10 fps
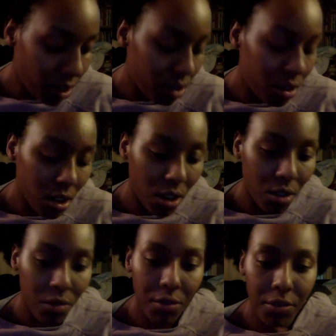
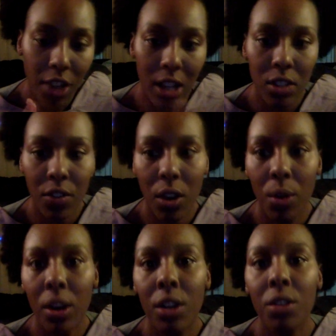so, fast
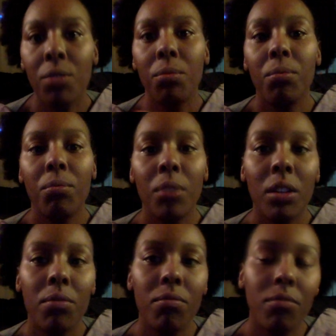forward,
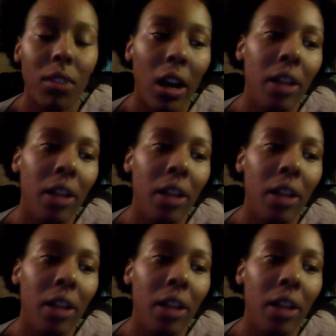I